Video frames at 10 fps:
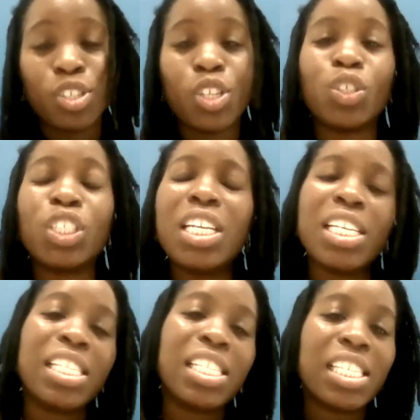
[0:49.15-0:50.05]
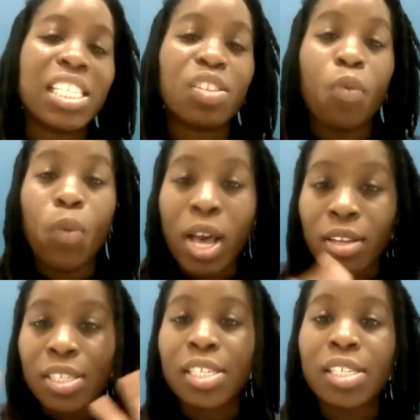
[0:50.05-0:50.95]
So she is this
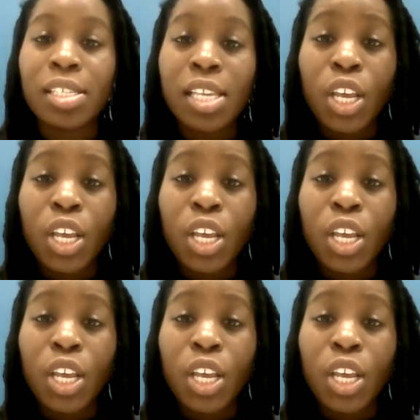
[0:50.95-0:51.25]
wellness